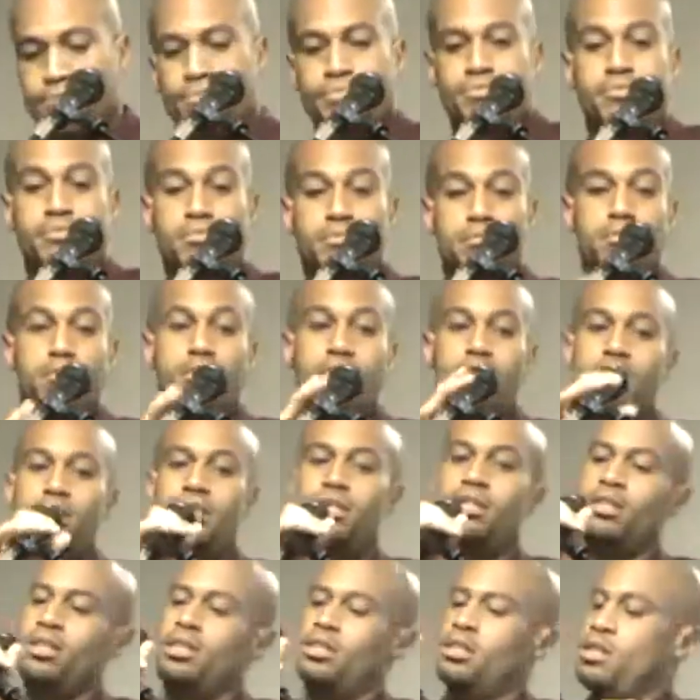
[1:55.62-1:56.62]
Amen.
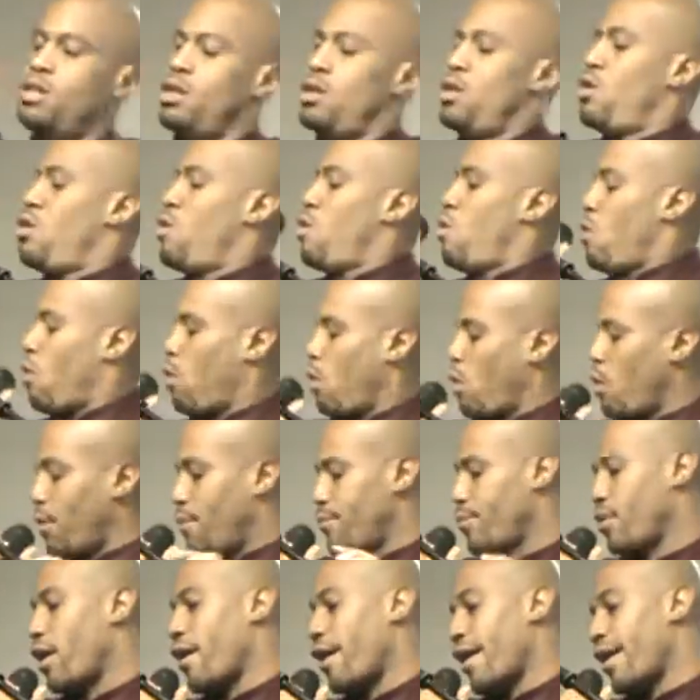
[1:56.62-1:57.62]

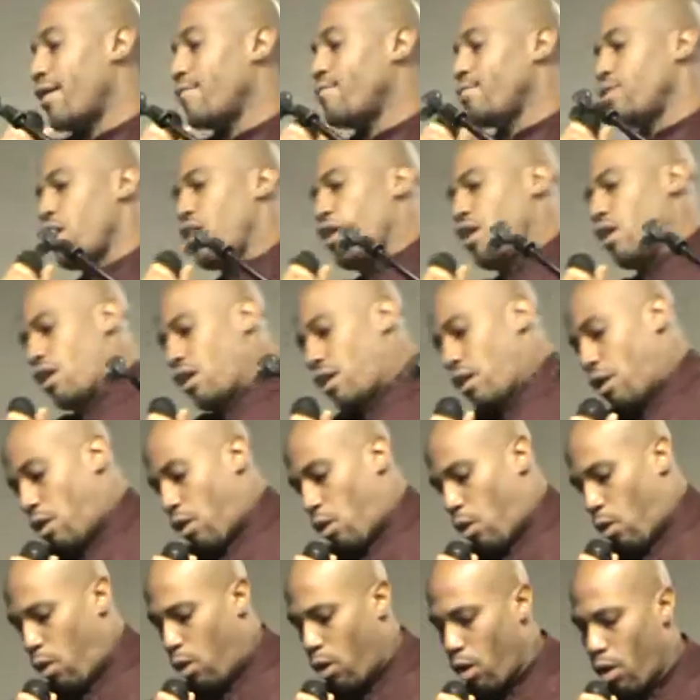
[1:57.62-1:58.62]
All
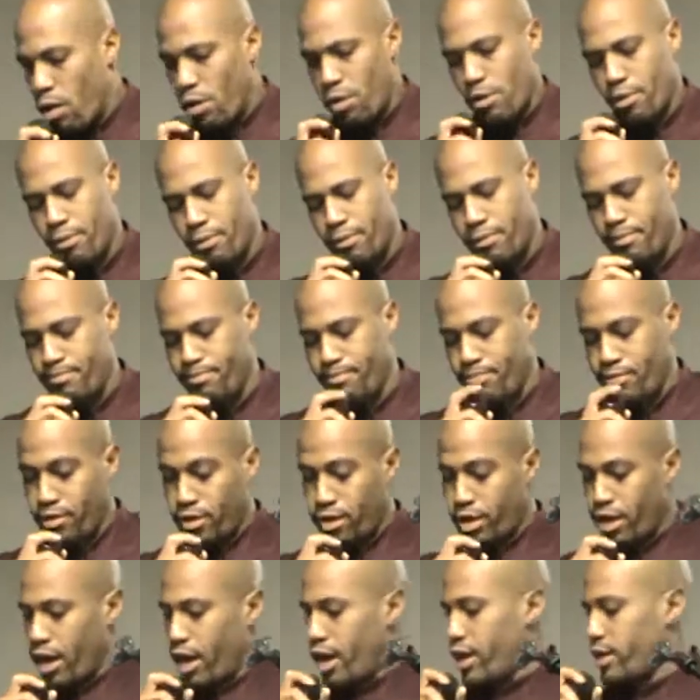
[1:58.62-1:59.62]

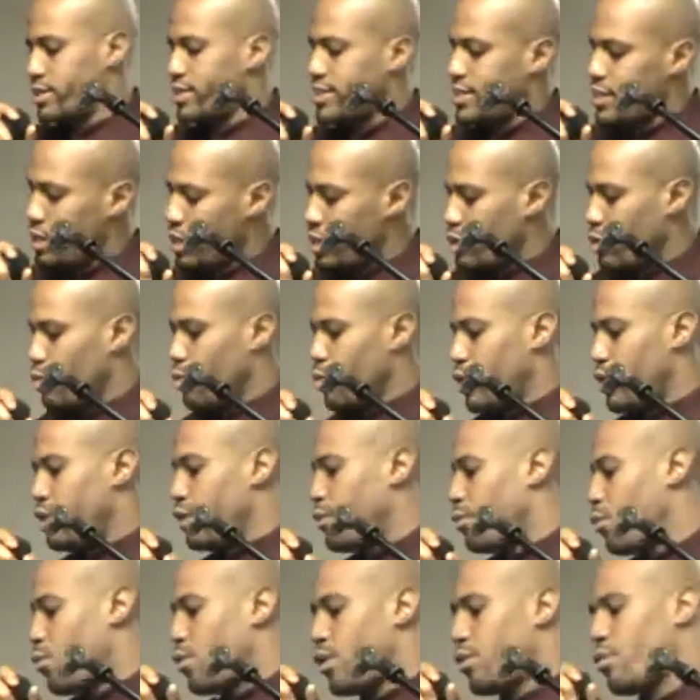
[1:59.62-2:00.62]
right. God is good.
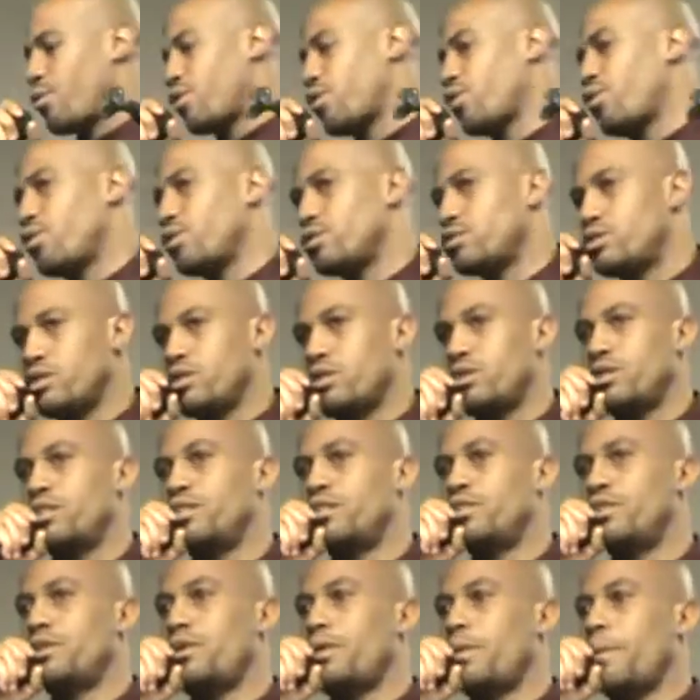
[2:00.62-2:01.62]
We, we were going to
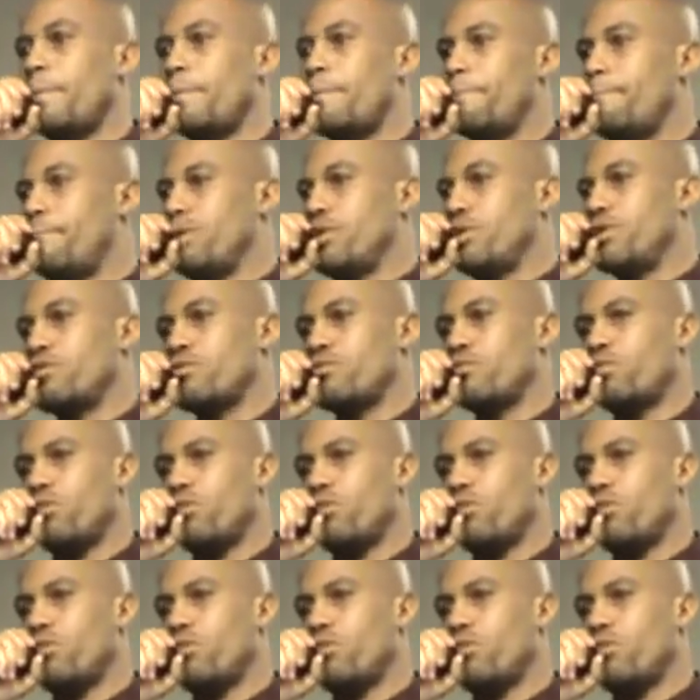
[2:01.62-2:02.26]
the book of